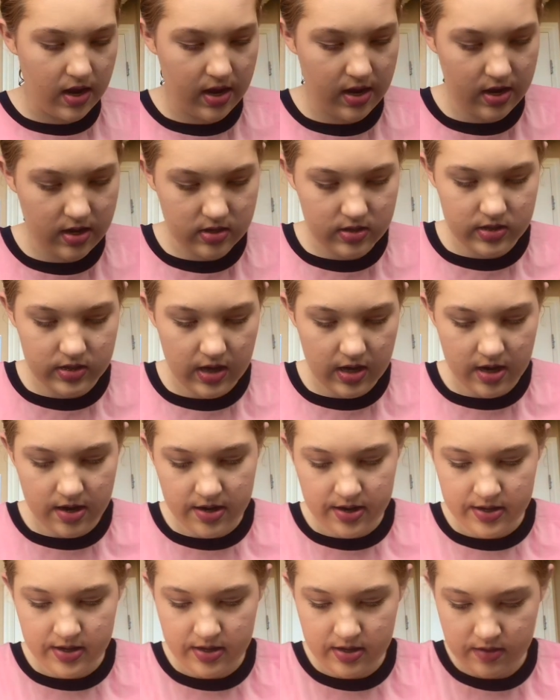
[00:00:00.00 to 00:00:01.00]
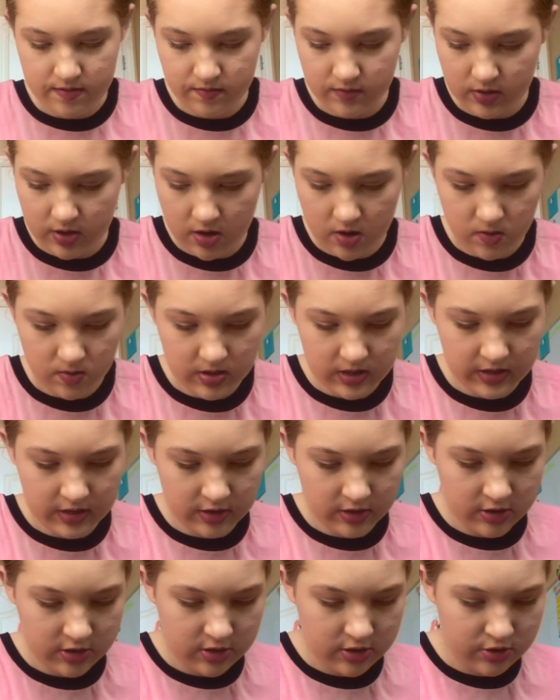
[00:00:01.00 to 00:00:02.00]
And I am
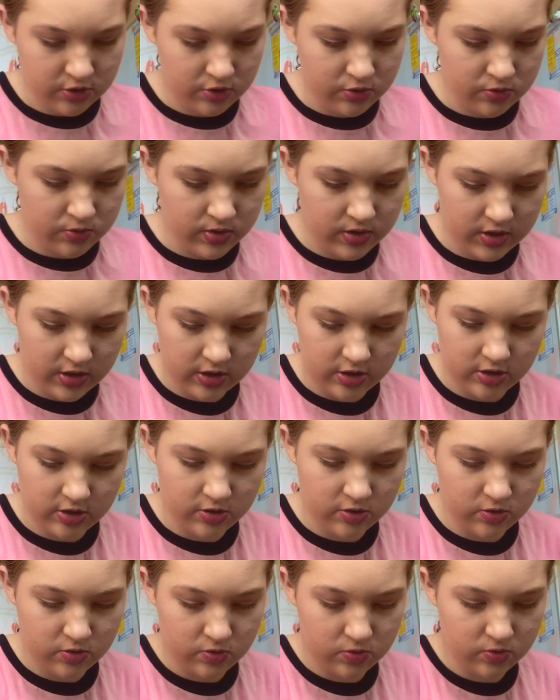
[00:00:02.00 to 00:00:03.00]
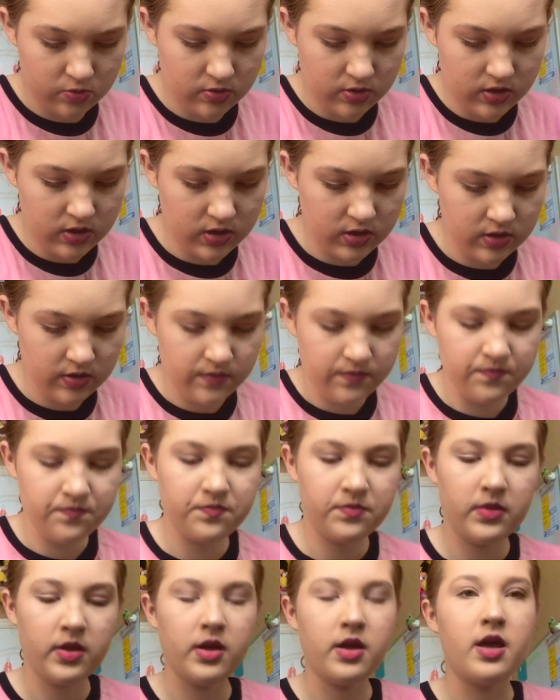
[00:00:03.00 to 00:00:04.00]
going to use
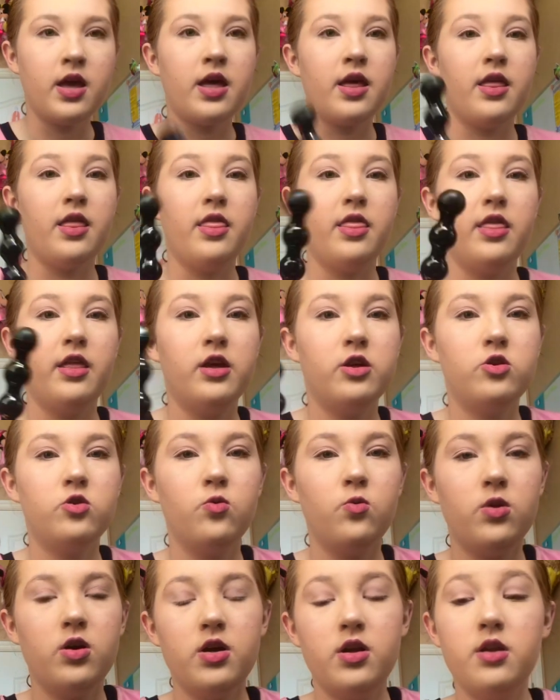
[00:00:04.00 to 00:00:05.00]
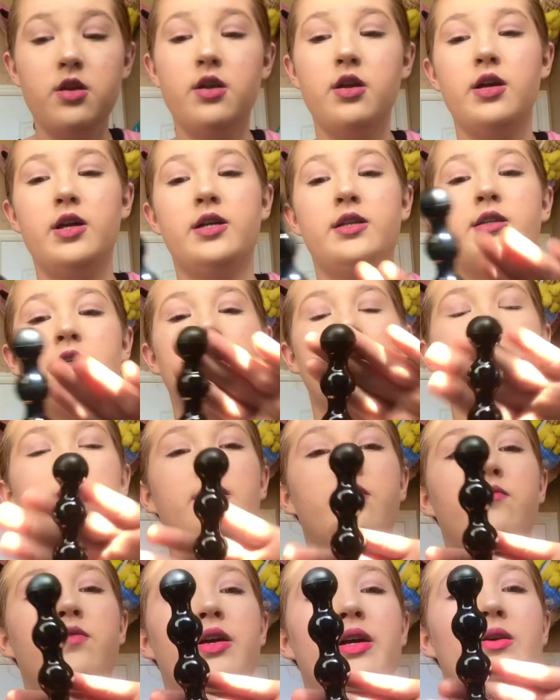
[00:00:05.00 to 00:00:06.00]
this one. It's
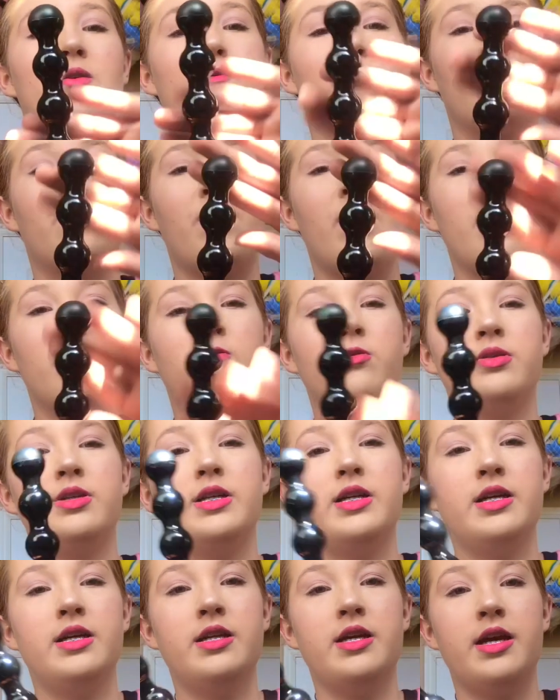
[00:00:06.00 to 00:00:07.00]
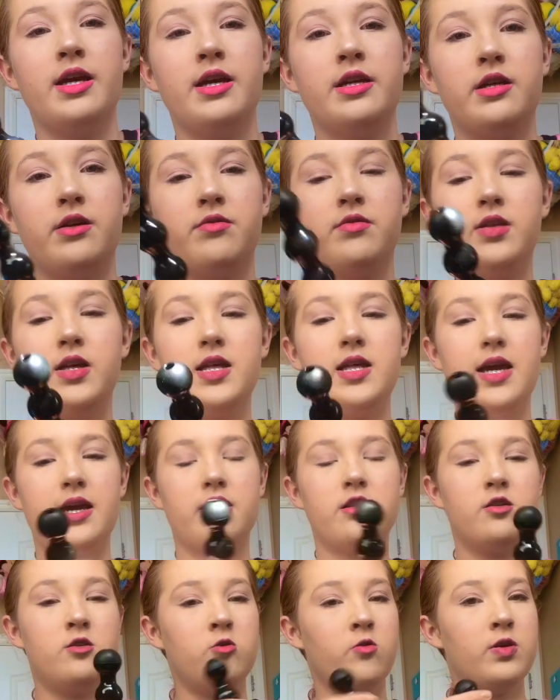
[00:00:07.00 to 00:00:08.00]
kind of like rounded, and I really
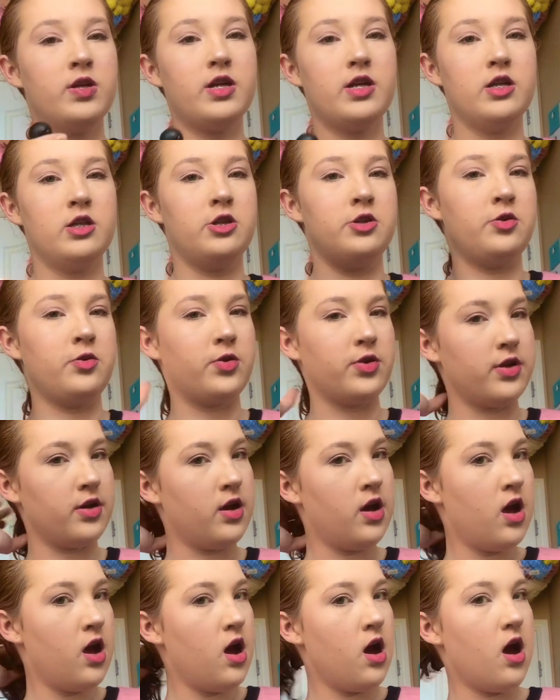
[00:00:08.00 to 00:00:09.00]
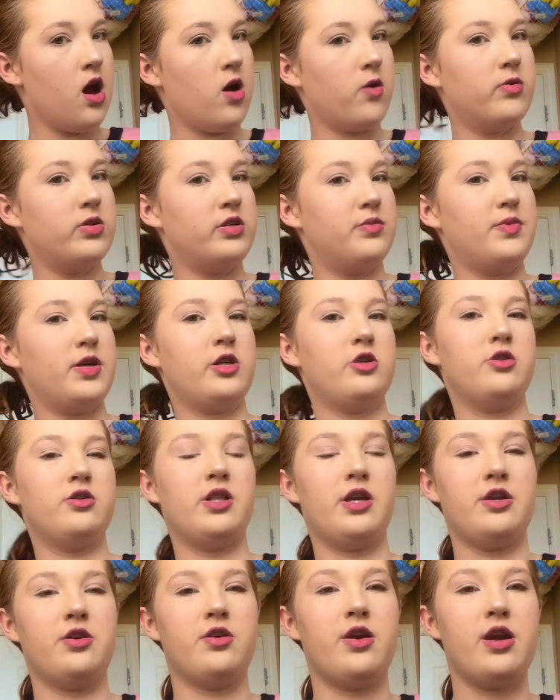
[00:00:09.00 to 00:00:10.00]
like this one because you can always make sure
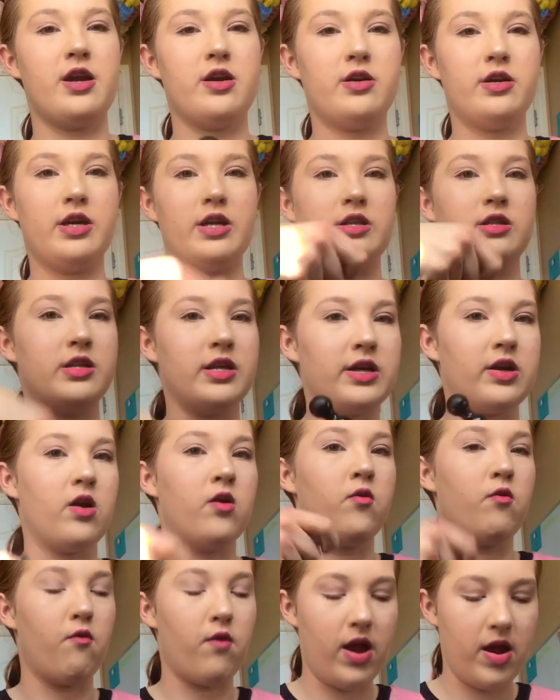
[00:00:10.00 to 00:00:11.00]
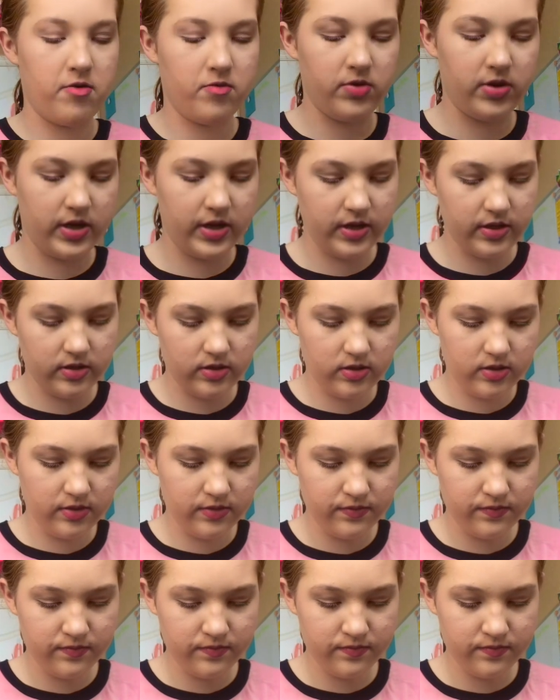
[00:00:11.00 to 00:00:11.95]
that your hair gets like around it.